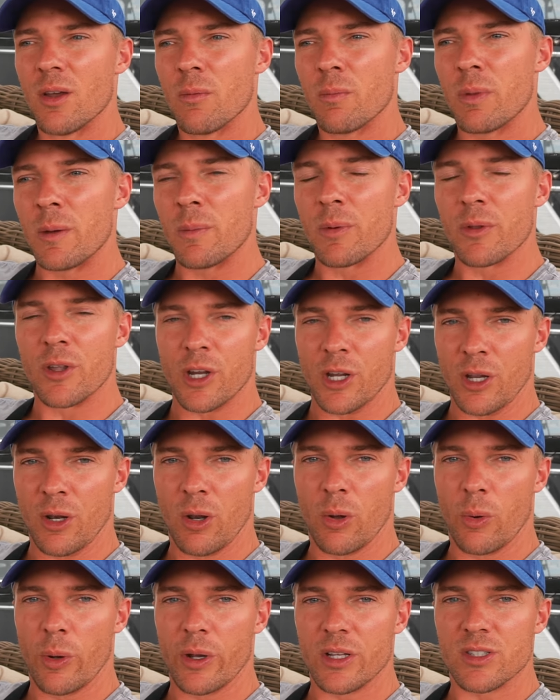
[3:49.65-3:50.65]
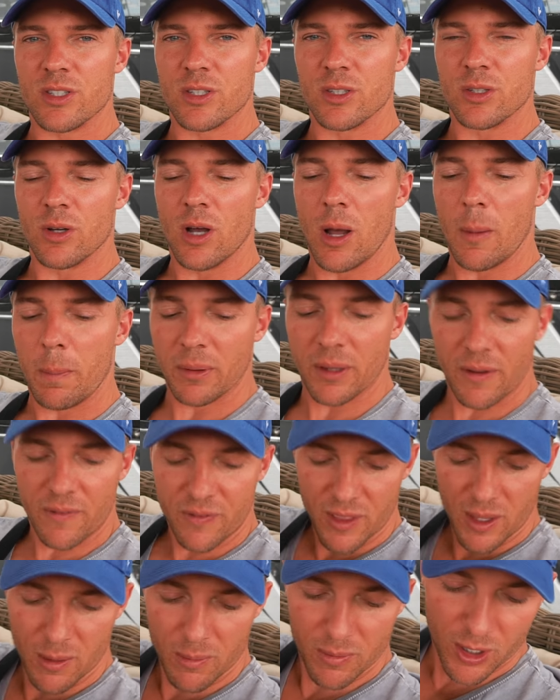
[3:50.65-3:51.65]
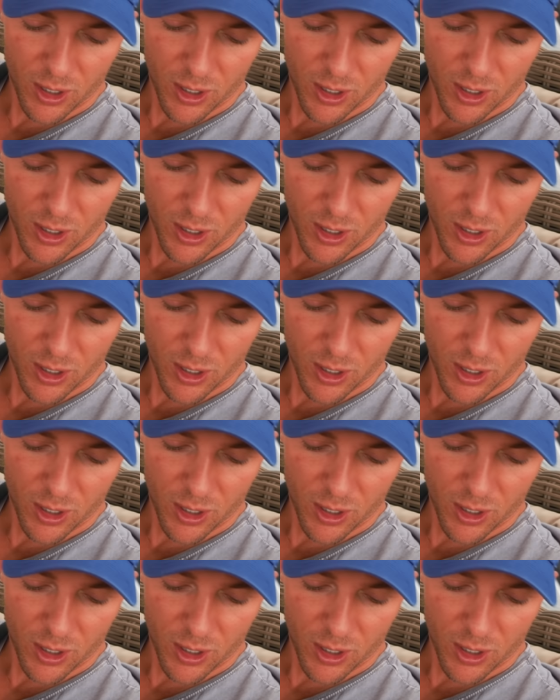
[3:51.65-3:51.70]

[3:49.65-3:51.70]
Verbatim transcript: people that are going to uplift them,